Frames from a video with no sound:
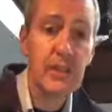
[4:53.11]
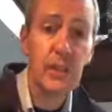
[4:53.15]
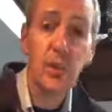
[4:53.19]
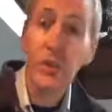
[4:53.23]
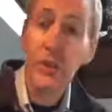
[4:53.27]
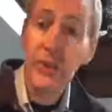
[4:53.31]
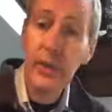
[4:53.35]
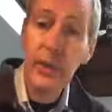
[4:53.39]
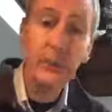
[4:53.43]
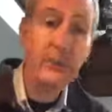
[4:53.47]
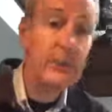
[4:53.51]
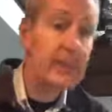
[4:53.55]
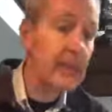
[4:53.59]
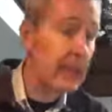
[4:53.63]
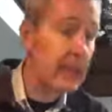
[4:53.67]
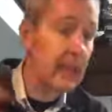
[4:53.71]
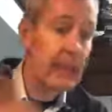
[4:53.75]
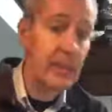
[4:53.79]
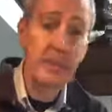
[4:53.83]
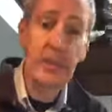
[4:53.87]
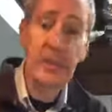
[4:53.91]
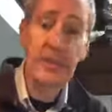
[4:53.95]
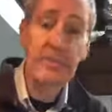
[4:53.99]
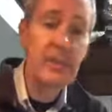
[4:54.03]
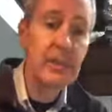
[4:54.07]
Although I'm getting other
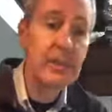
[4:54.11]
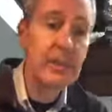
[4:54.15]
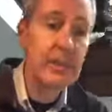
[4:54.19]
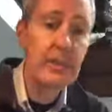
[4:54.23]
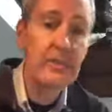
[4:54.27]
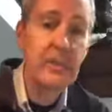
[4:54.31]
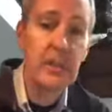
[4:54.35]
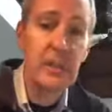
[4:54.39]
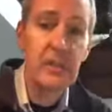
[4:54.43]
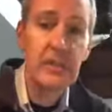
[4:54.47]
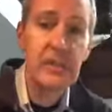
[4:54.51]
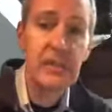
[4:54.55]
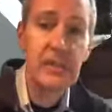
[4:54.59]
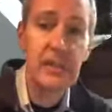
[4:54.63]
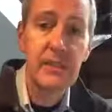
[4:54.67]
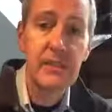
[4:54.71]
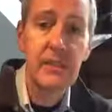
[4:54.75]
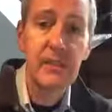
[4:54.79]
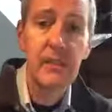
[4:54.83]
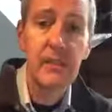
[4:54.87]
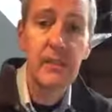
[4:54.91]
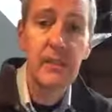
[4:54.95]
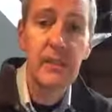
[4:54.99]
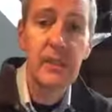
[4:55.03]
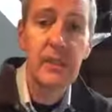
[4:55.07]
people in the community to
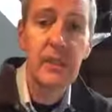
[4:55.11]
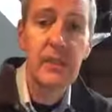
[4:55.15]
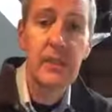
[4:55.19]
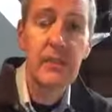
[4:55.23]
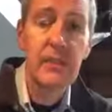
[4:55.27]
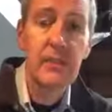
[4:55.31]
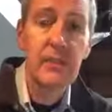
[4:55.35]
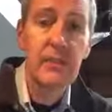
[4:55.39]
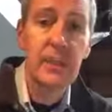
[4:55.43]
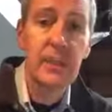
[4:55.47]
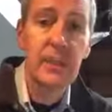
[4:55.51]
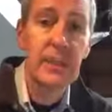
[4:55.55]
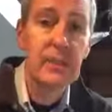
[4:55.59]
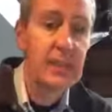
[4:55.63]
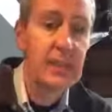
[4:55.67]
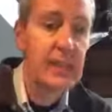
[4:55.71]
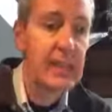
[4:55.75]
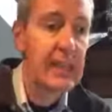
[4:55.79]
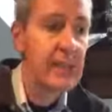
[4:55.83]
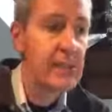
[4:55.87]
join in as well.